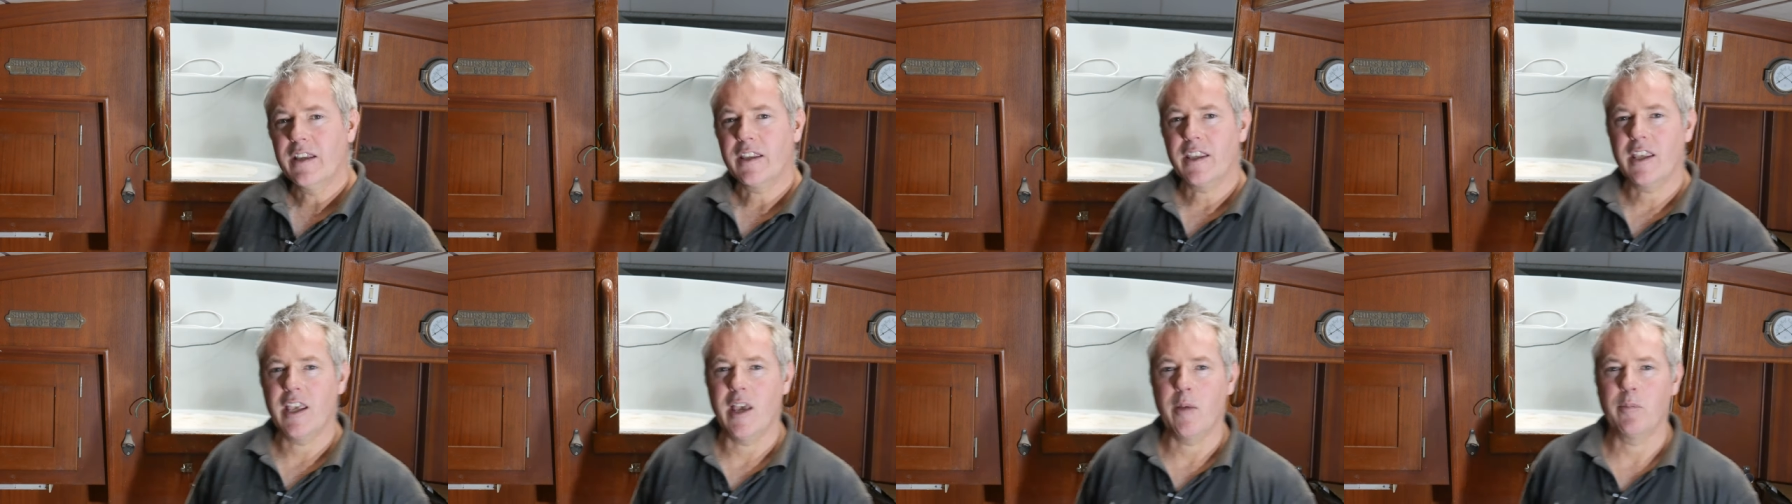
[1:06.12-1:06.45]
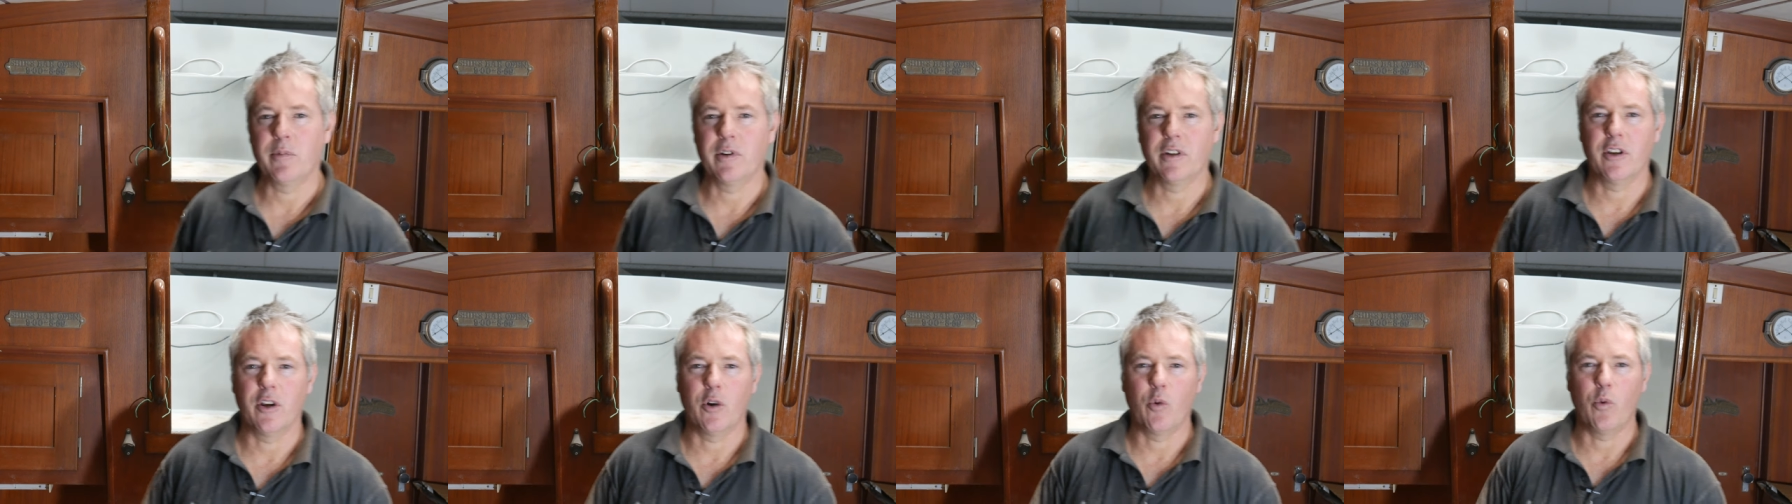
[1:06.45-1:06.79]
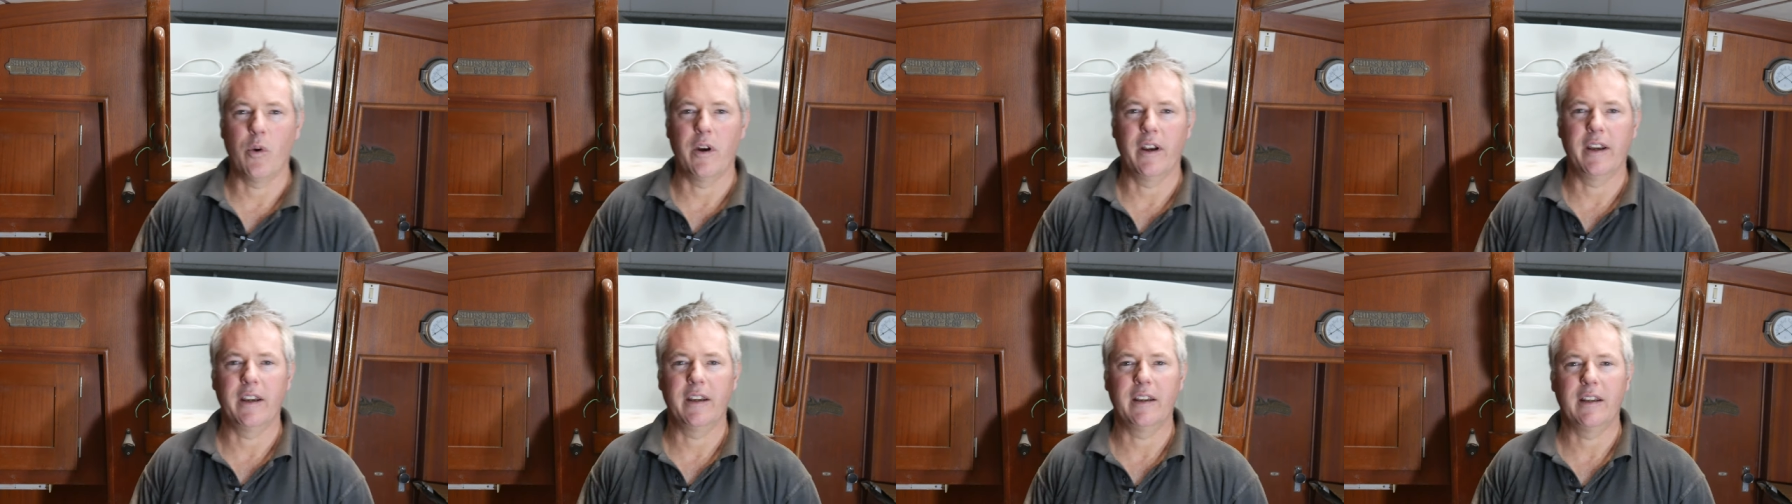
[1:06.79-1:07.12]
cabinet
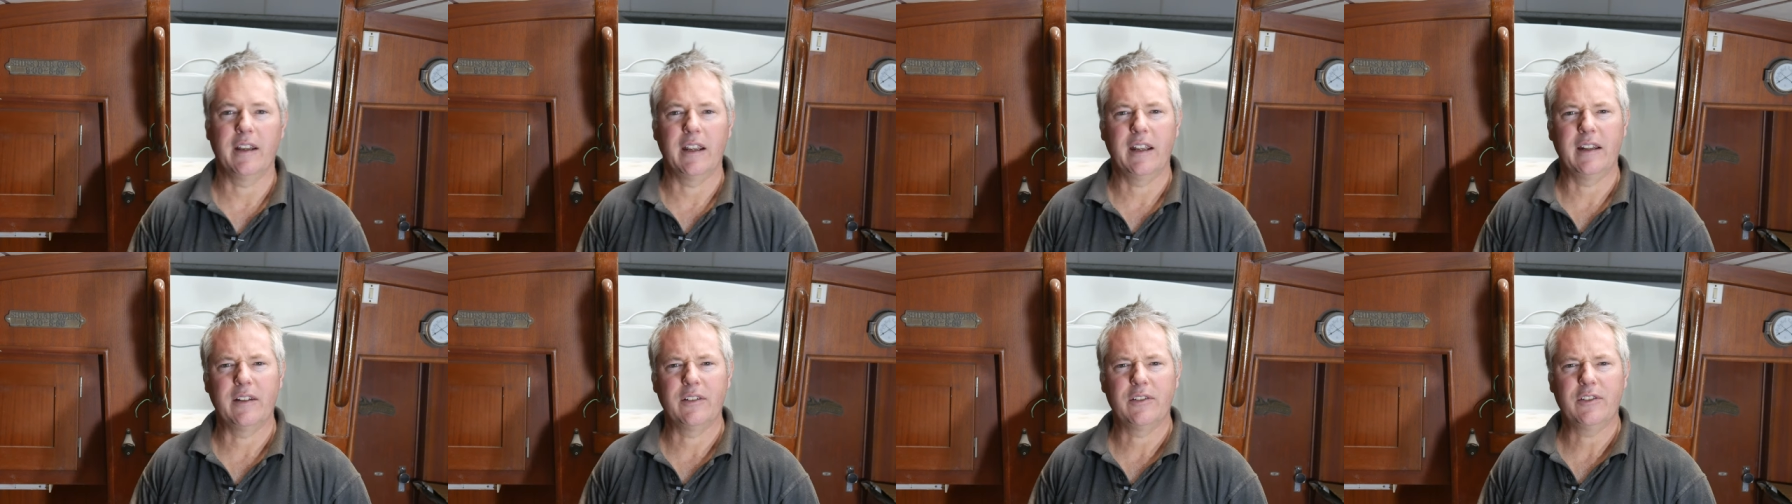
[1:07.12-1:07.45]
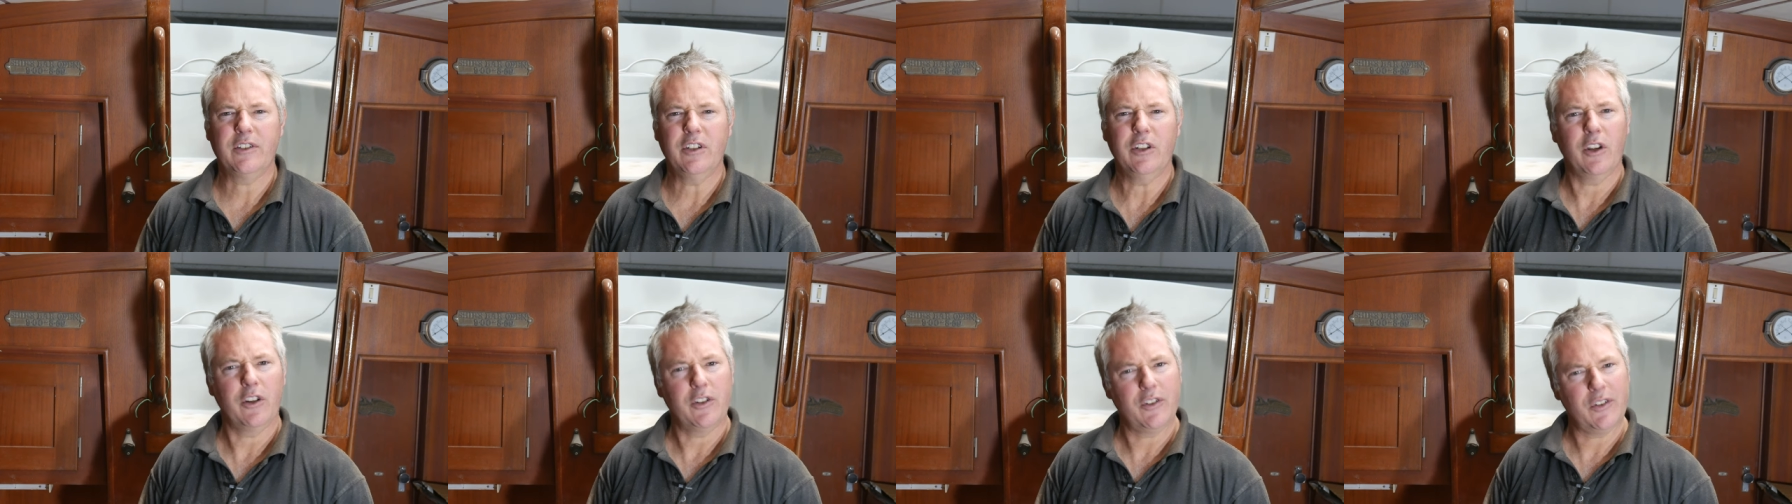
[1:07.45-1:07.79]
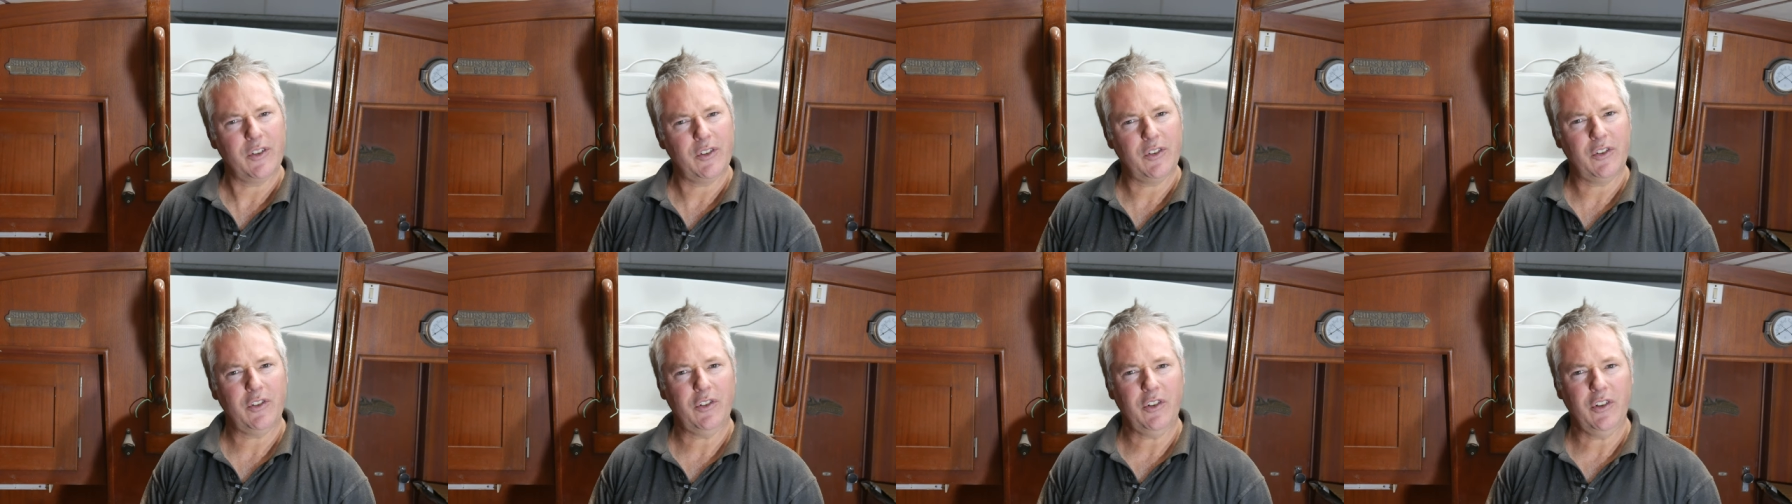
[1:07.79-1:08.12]
away and, you know,
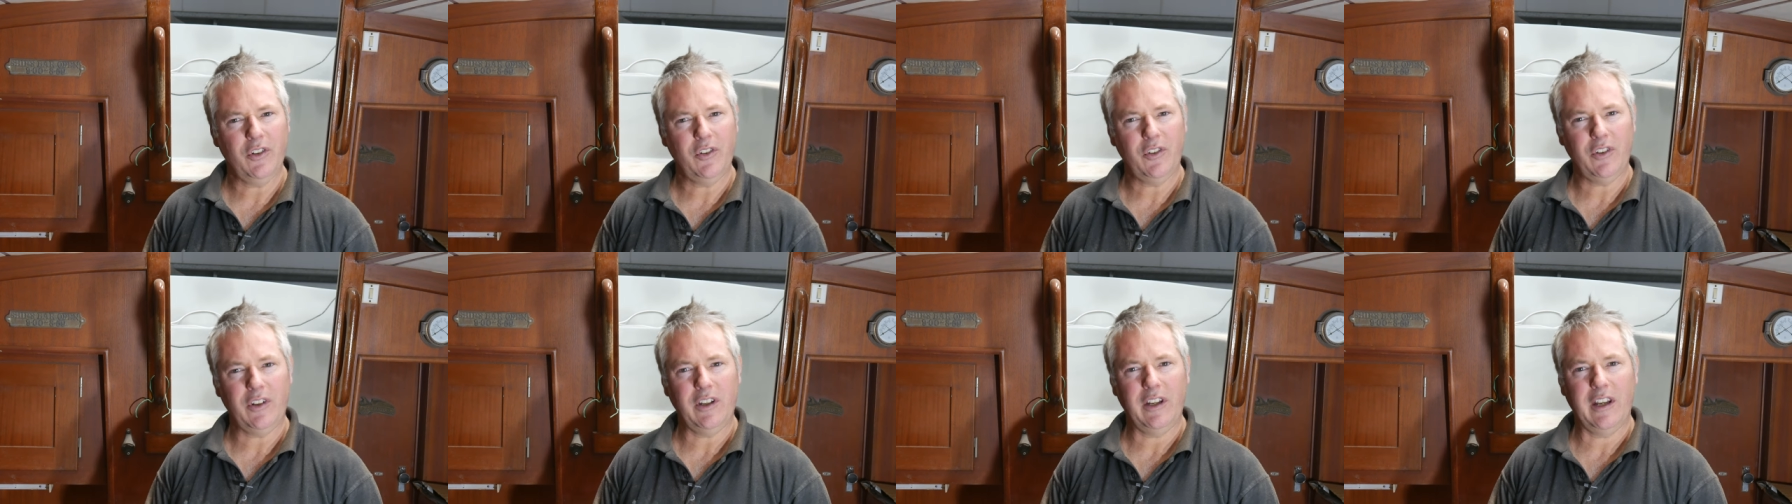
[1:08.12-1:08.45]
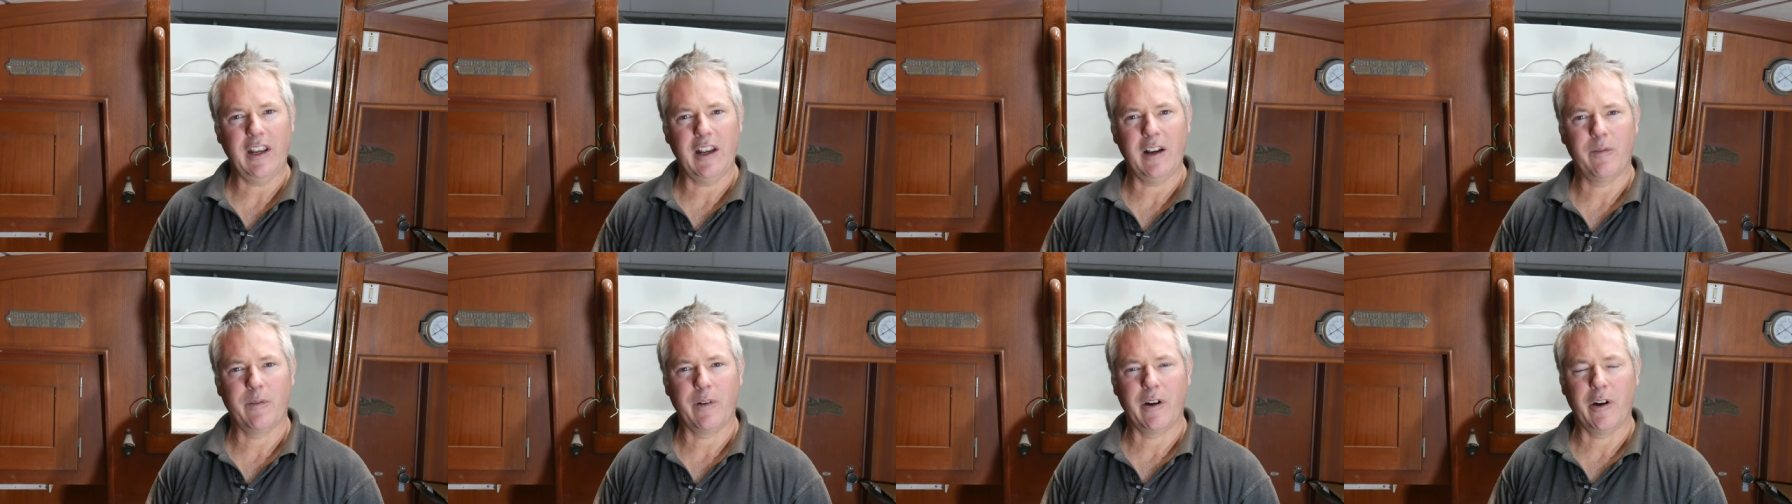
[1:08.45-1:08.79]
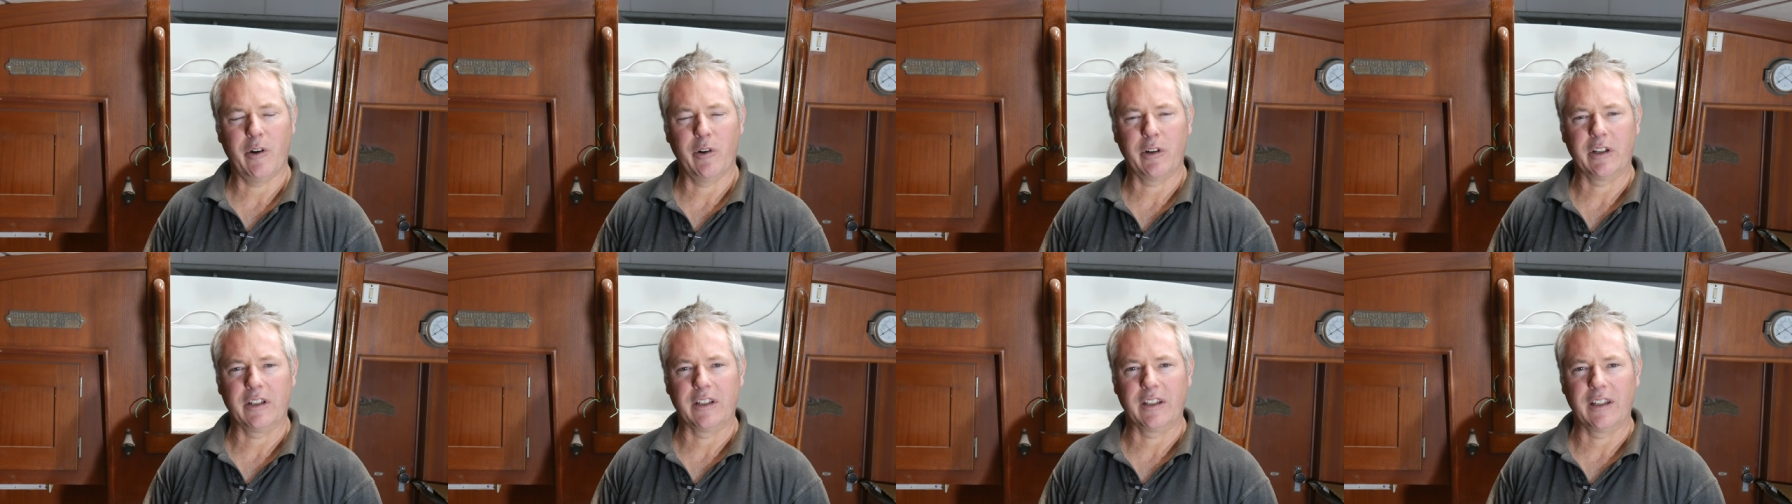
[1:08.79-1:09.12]
just just see how
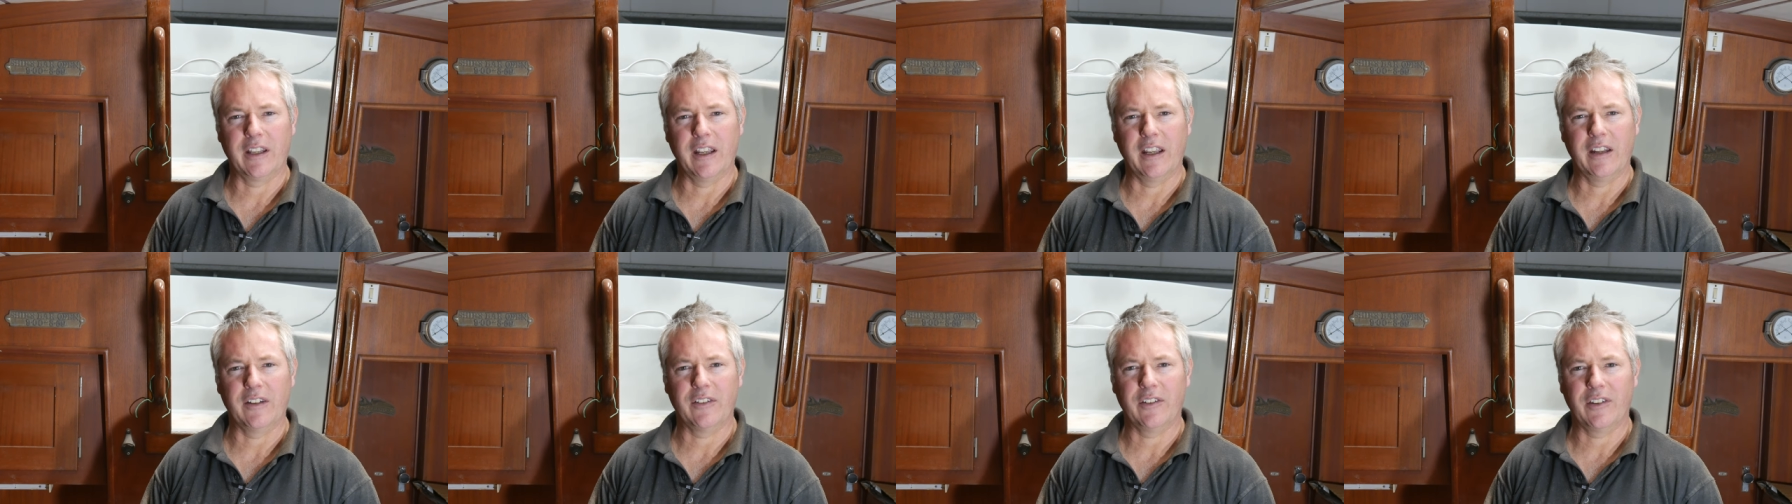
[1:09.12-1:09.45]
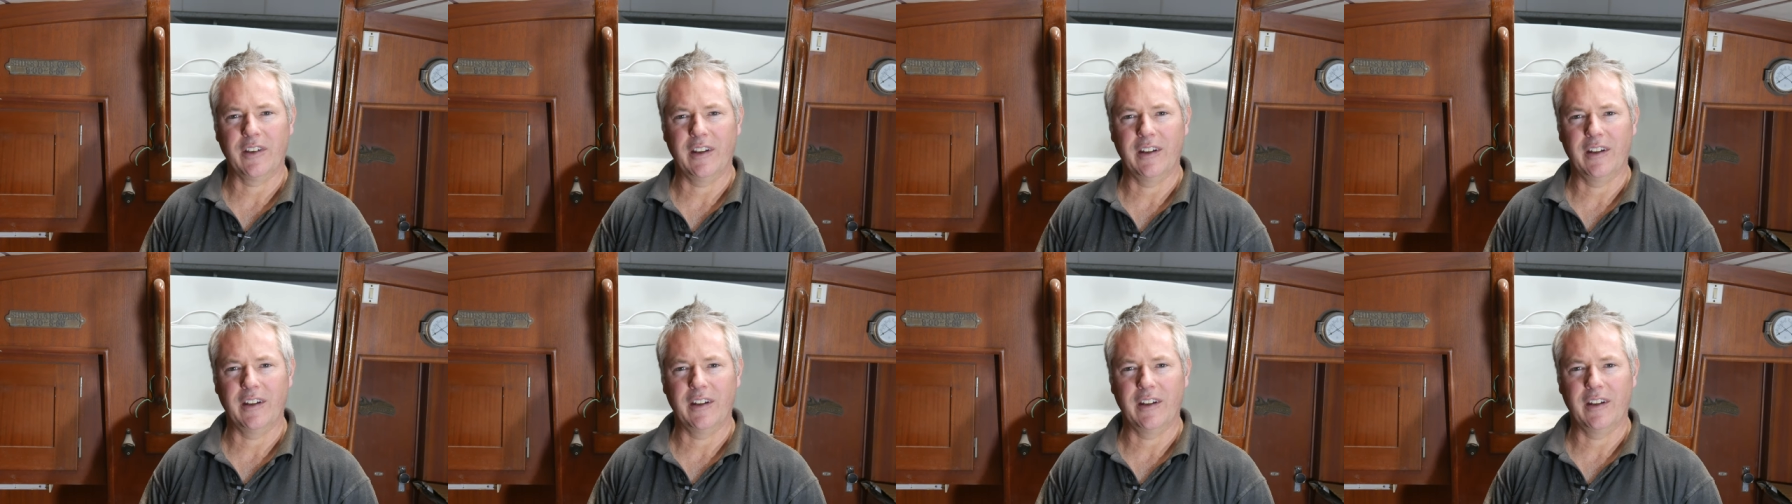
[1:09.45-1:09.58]
far I can get.